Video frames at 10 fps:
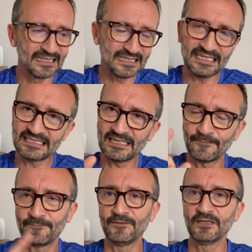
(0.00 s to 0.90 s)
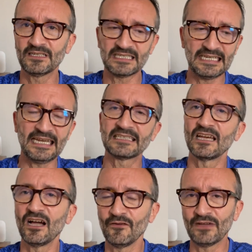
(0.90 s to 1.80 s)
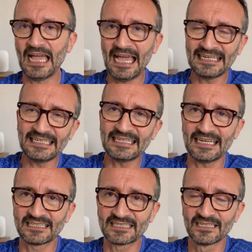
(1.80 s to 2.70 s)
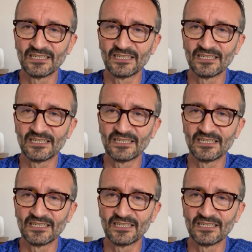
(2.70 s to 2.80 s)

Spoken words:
these are the first set of Adidas